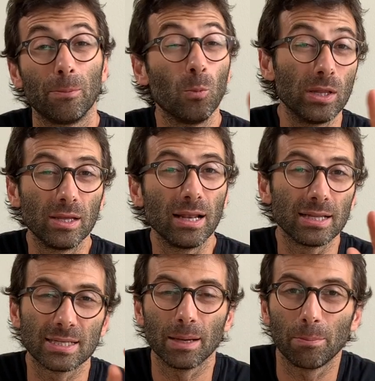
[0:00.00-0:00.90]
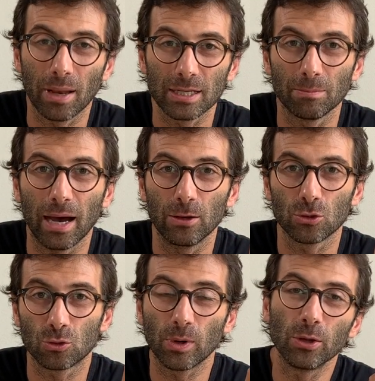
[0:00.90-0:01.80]
within let's say plus
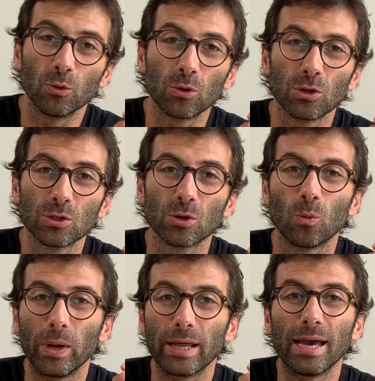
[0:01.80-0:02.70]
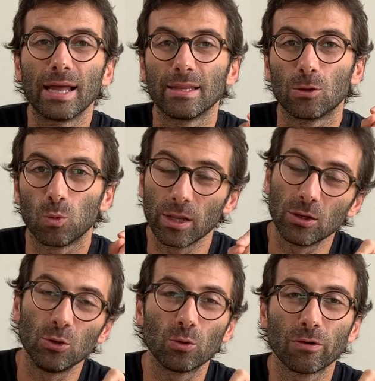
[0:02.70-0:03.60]
minus 3 euros we'll get a
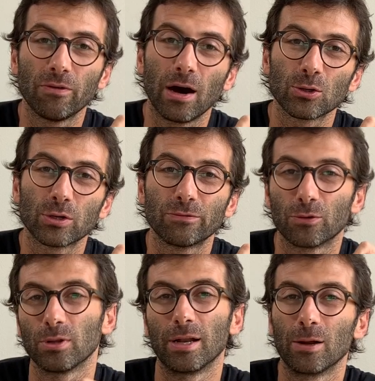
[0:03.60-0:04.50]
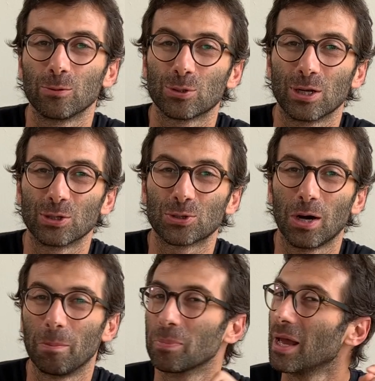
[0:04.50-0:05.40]
20 euro voucher for the nannuoshan
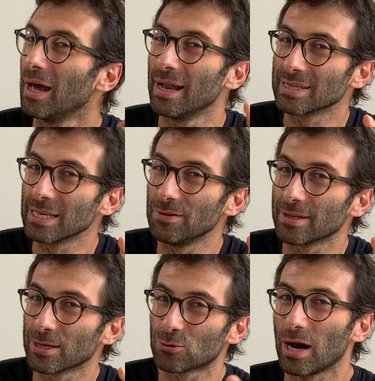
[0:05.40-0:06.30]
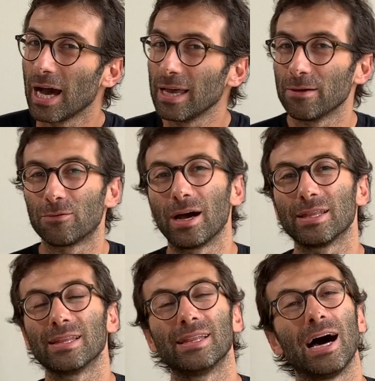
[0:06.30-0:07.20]
shop let's give it a try
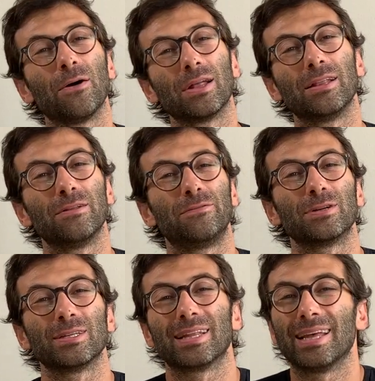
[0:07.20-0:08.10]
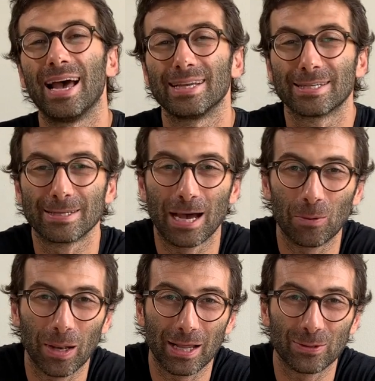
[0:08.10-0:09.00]
write it down and the first that guess i
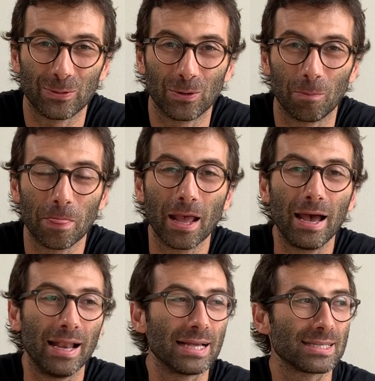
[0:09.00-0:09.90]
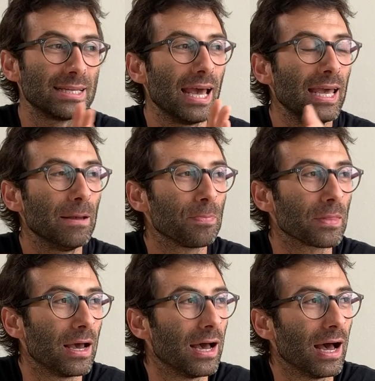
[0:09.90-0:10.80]
will let you know let's say
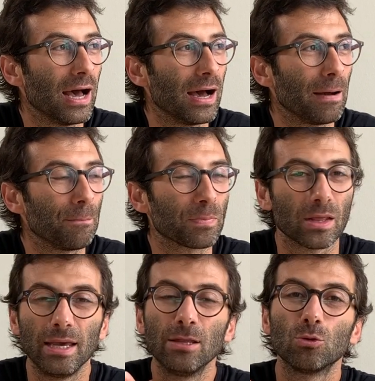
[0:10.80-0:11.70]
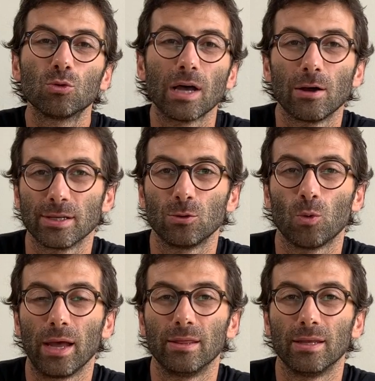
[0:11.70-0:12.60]
um, in
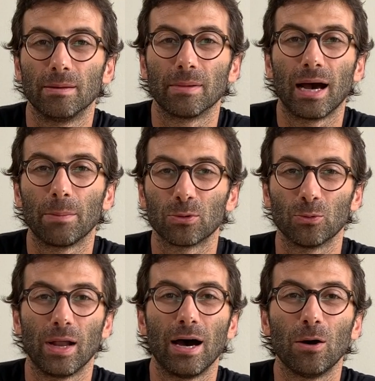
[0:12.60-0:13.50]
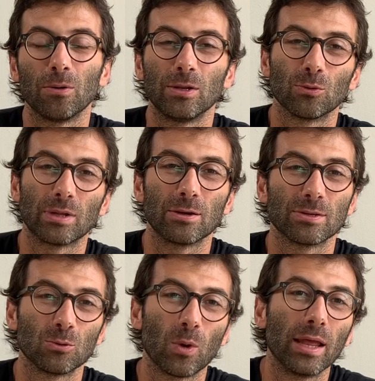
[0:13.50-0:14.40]
2020 up to now in
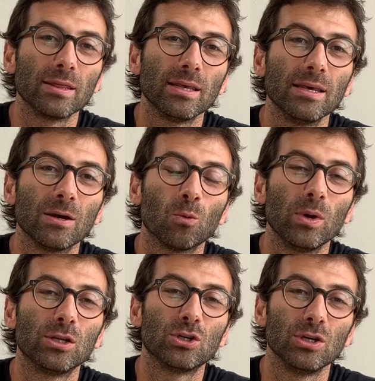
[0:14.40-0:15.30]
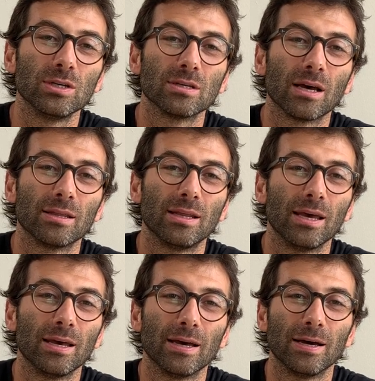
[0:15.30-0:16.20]
2020 which is
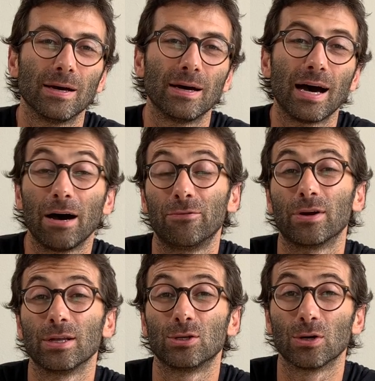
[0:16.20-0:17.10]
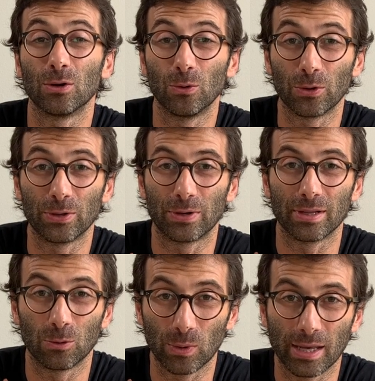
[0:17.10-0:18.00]
the uh, average order
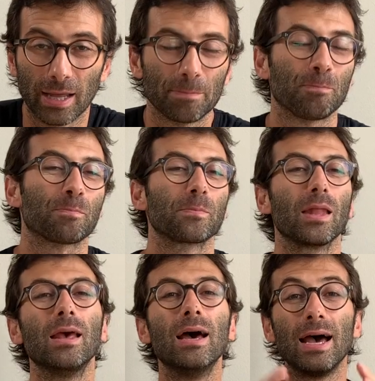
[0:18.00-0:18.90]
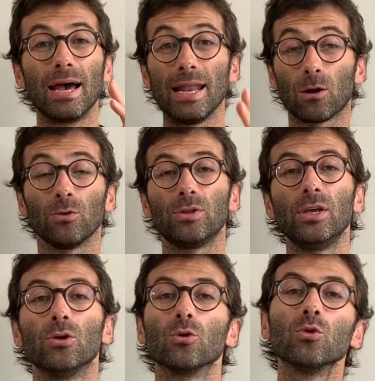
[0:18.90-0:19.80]
that we get now
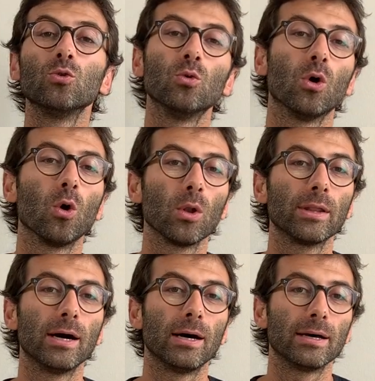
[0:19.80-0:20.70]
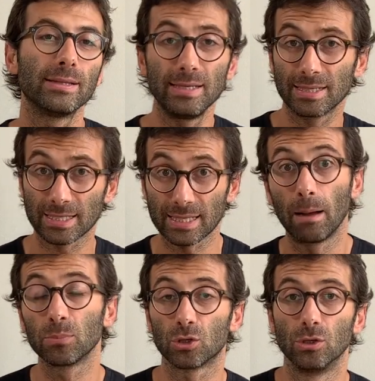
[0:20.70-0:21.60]
continue you do all the, these
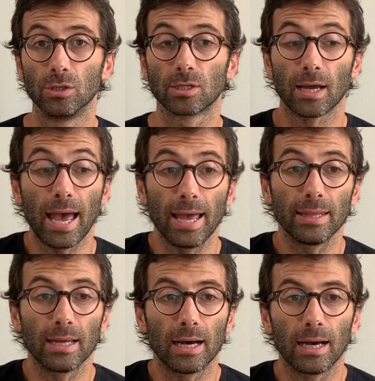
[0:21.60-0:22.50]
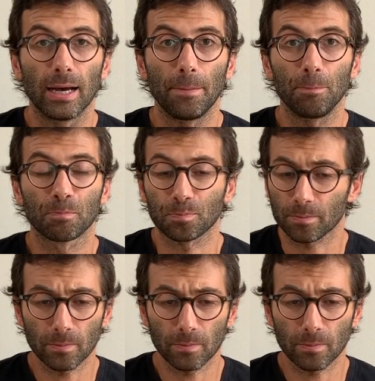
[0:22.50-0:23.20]
assumptions and um,